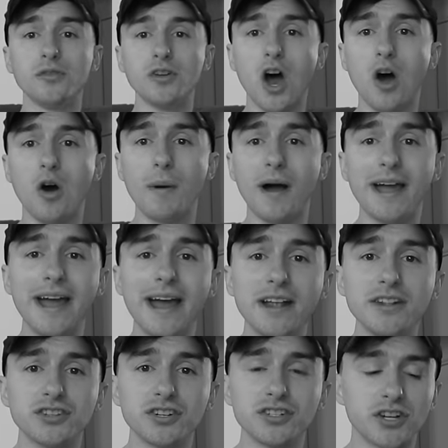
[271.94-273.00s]
no, my
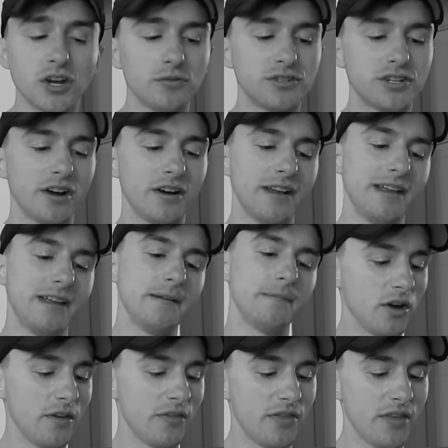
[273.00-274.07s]
hands are so dirty.
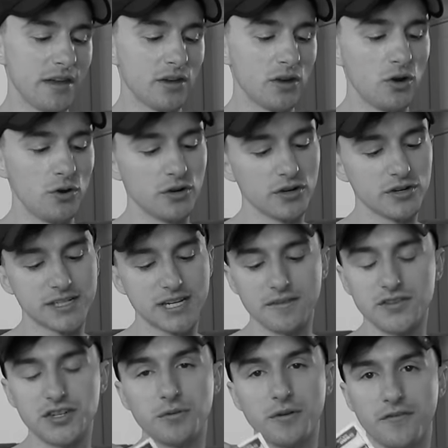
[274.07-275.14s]
Good thing Hooters gives you